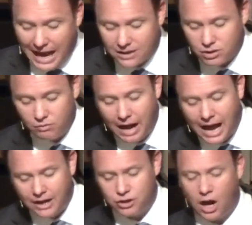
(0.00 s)

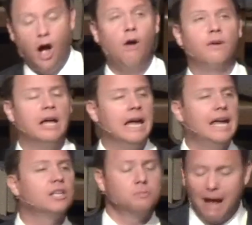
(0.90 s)
Azariah, Jehovah
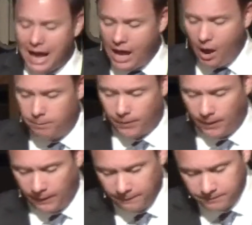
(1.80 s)
is my
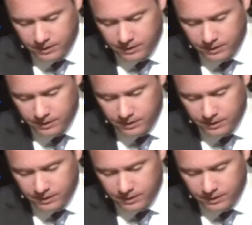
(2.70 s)
helper,